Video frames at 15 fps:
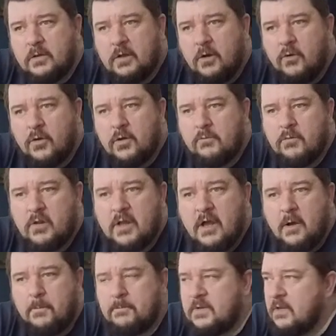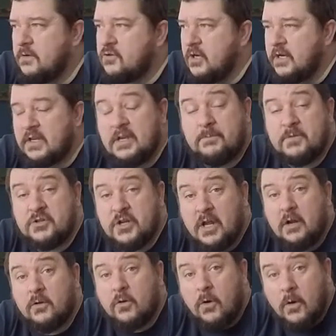You know, it really helped to try to keep this
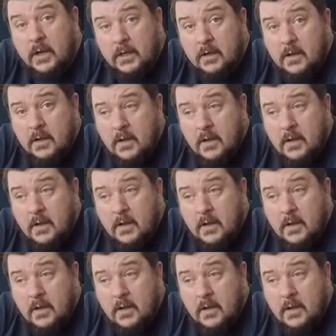channel going.